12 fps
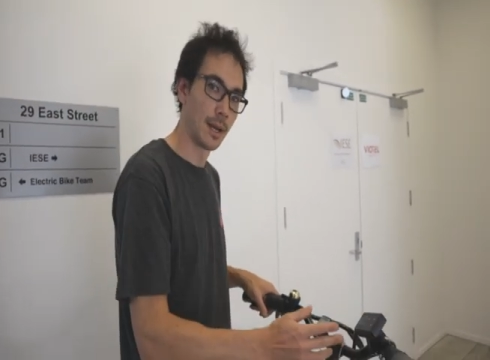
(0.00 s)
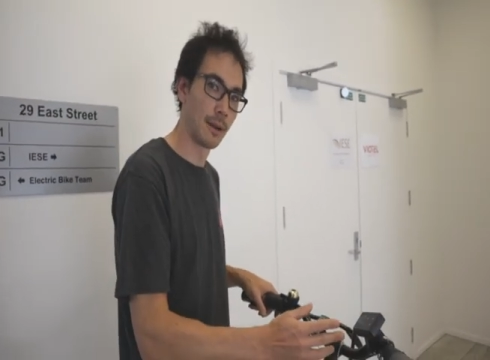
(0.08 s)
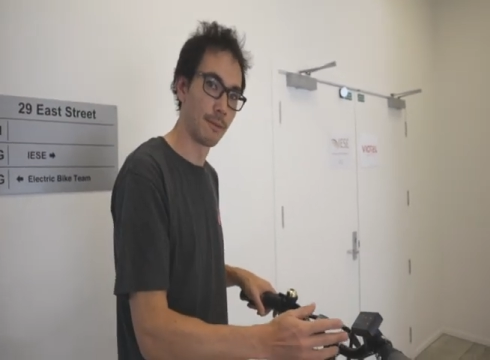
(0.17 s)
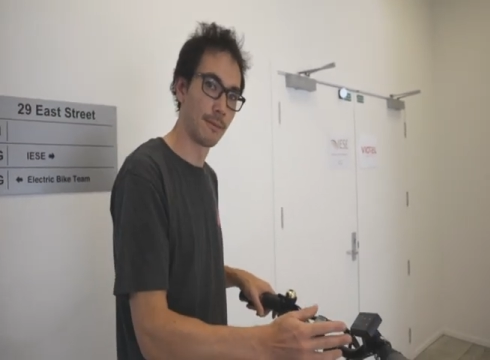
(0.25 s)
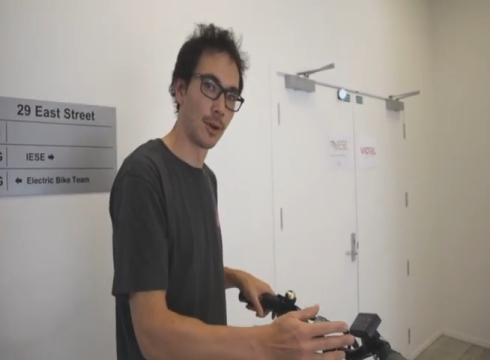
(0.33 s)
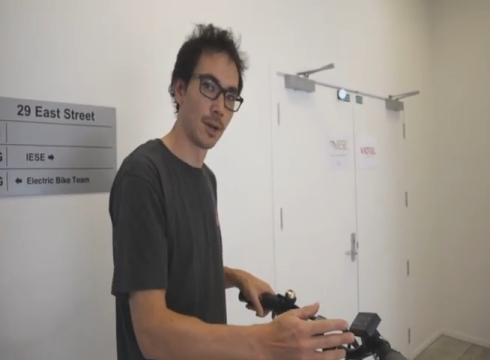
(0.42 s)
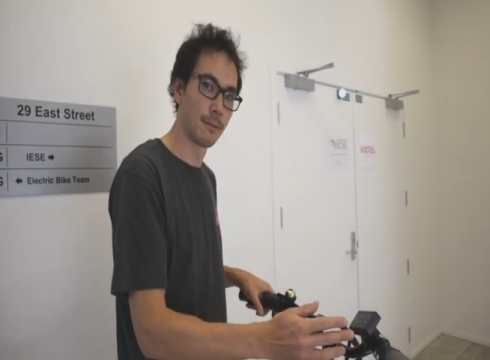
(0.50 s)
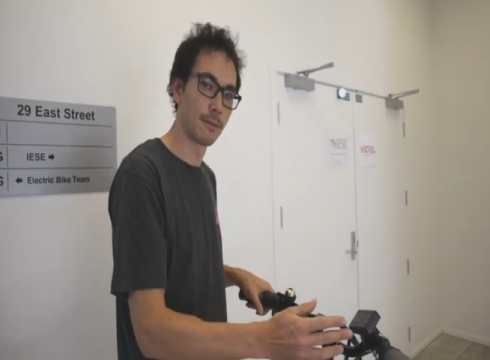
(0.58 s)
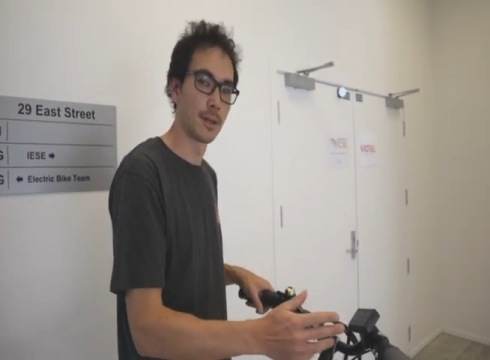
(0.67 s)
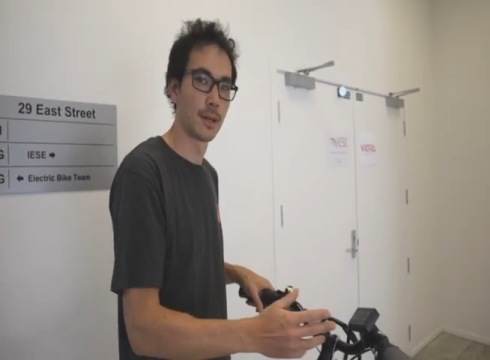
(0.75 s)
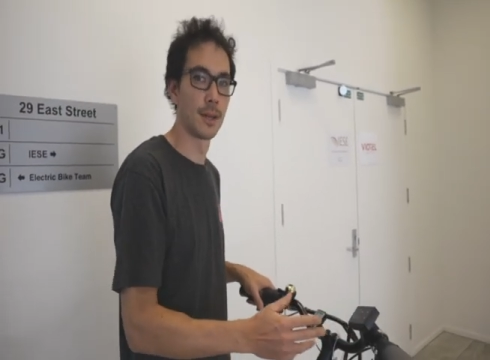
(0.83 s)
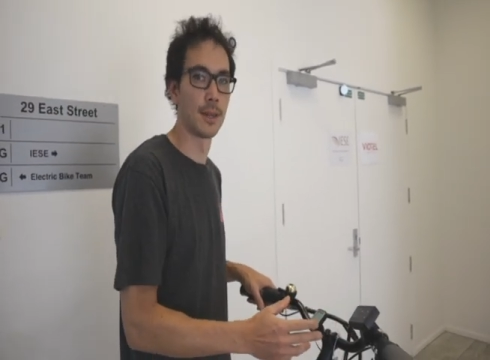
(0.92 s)
out of
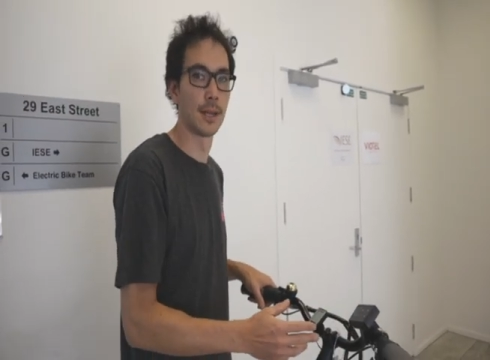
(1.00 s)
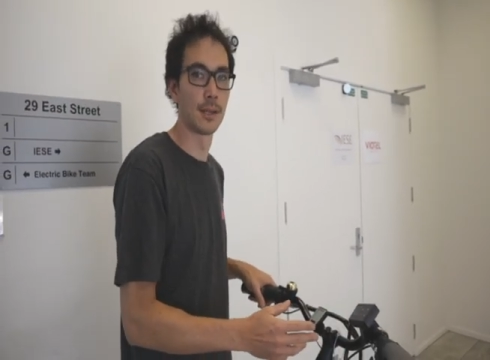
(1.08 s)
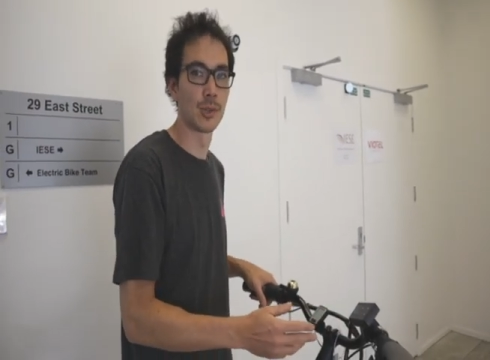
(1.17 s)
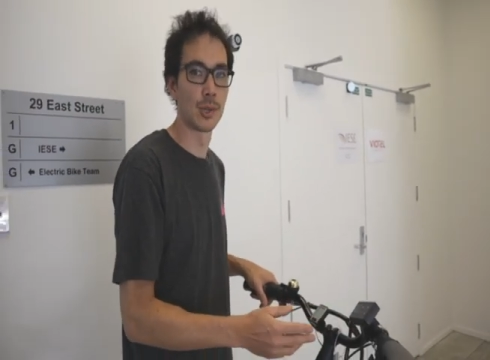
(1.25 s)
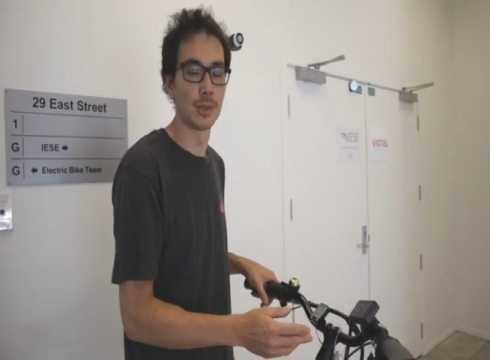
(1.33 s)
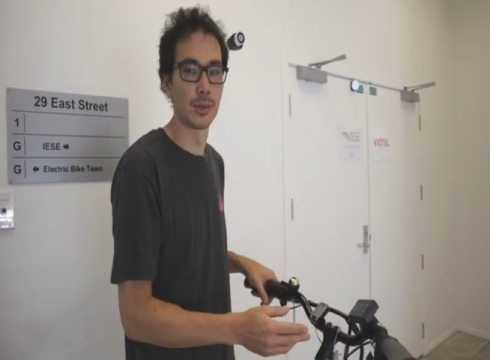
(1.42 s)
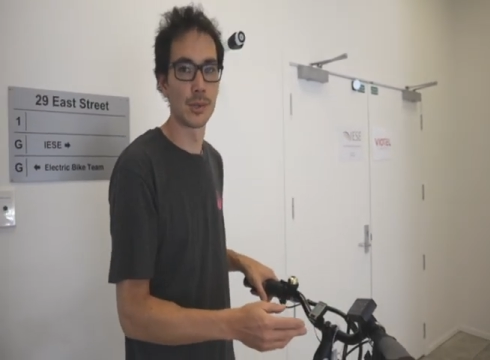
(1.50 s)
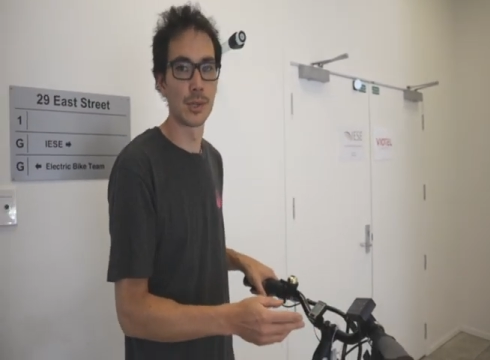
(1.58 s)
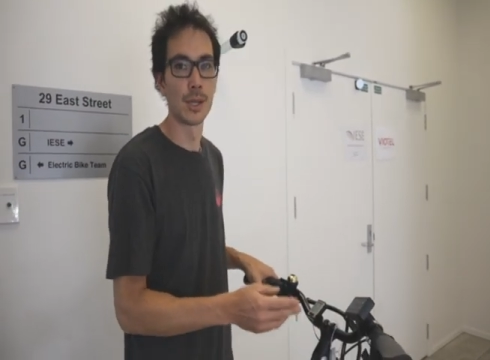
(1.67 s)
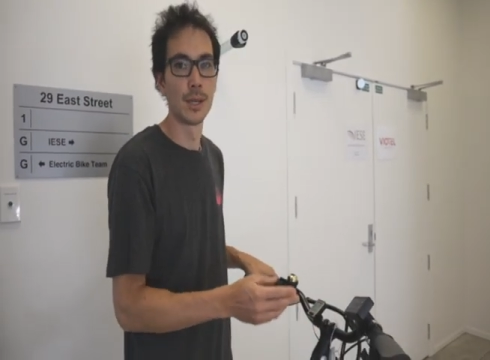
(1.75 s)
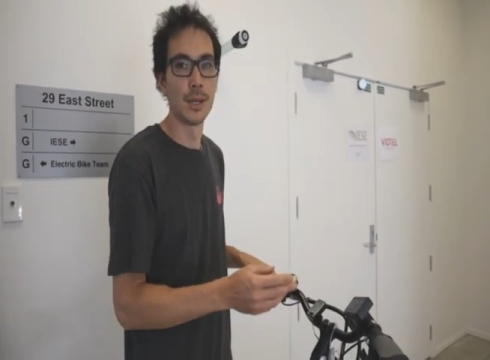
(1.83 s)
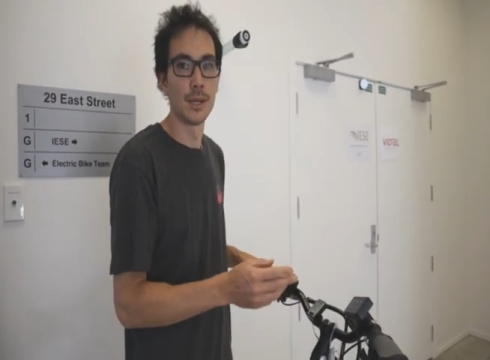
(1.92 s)
5, and that in turn
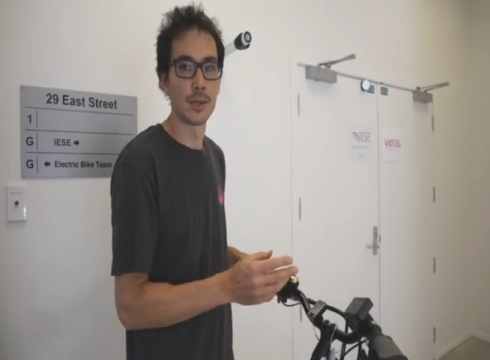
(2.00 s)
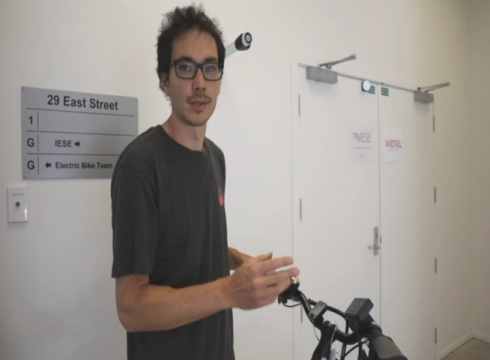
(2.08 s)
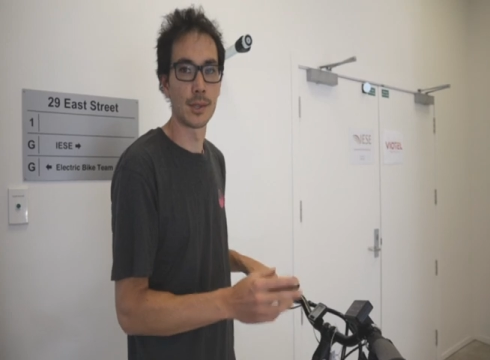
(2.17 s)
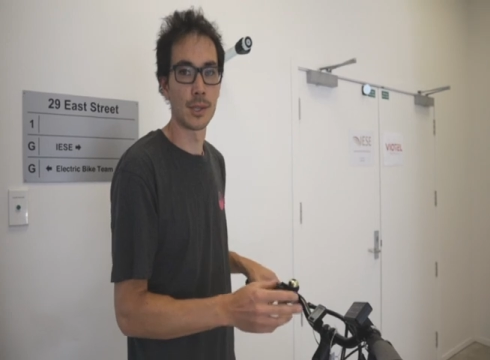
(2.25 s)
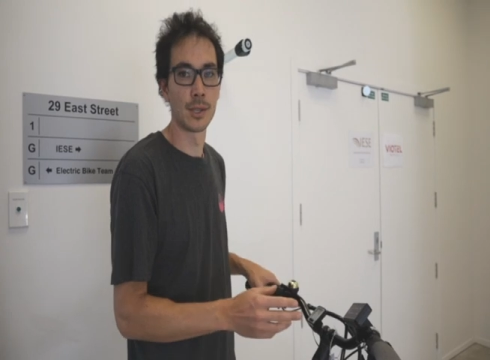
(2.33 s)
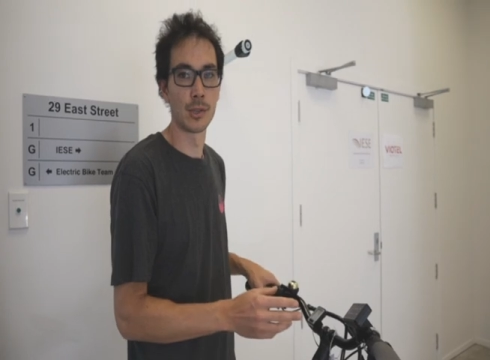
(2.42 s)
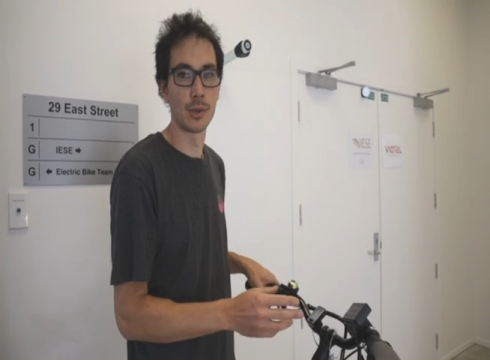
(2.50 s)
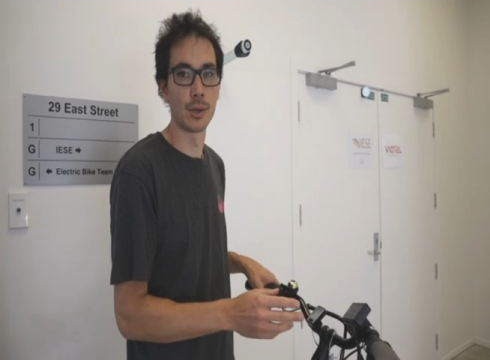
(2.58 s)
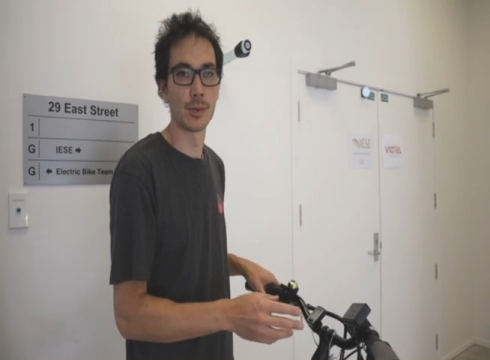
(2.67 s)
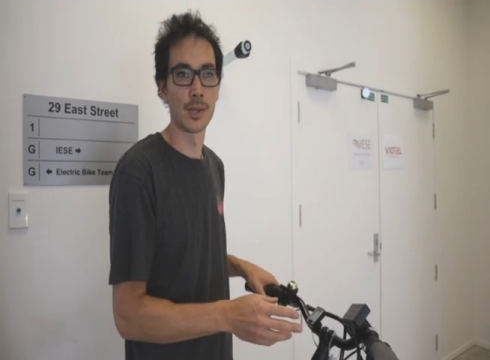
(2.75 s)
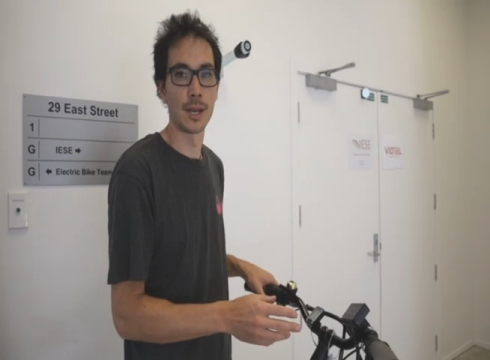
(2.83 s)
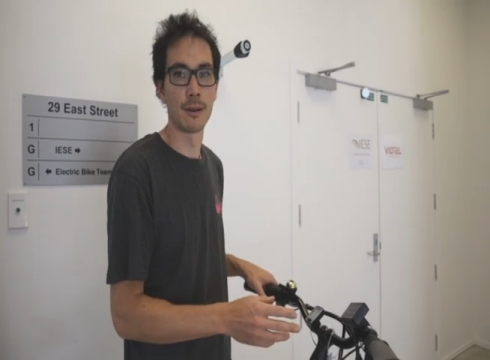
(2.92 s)
just
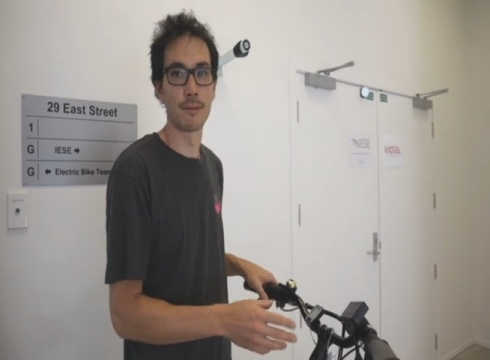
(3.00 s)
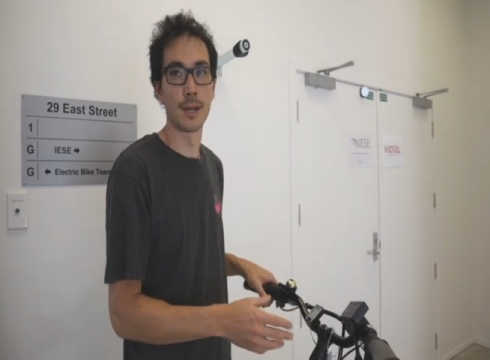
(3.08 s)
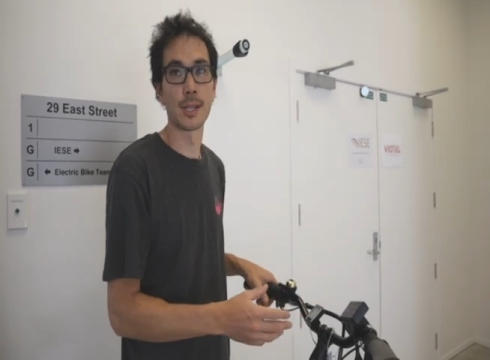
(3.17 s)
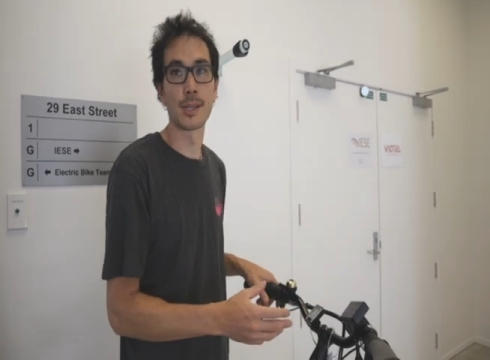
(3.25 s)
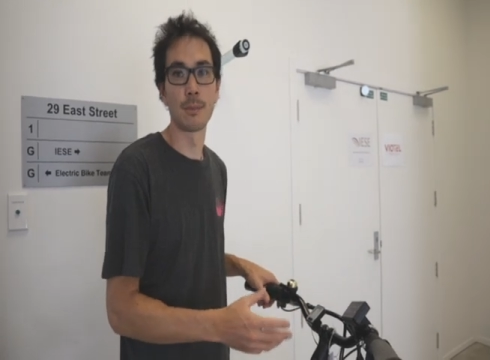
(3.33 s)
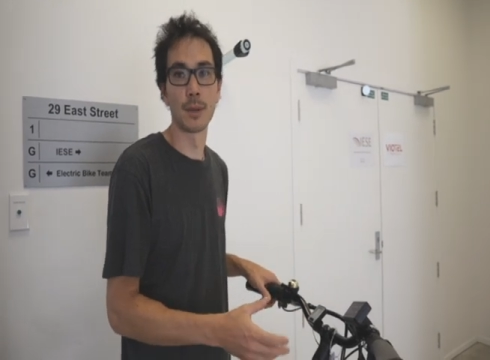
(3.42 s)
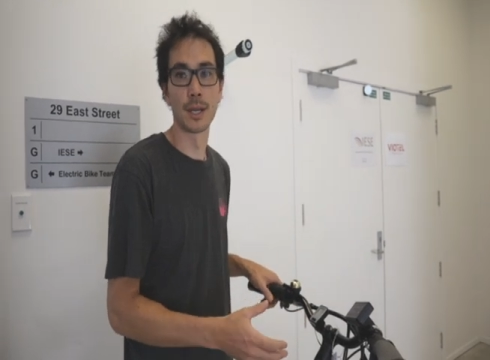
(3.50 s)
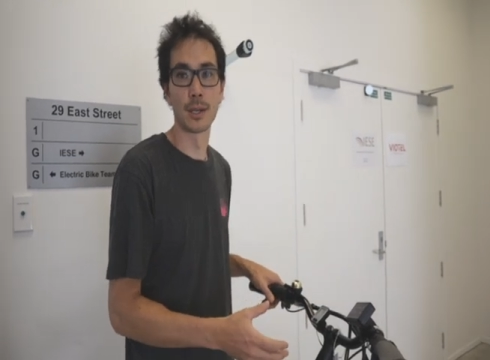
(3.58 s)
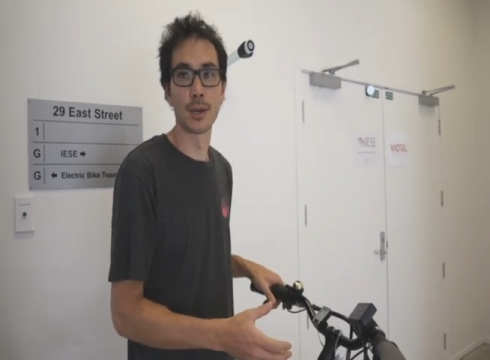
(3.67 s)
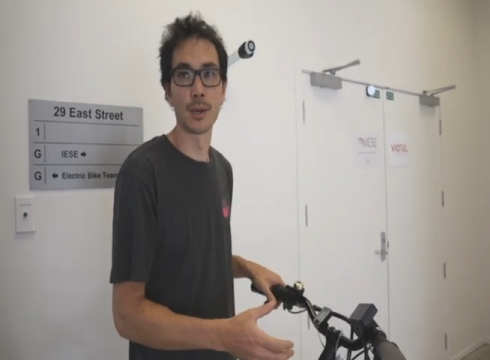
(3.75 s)
controls how fast the bike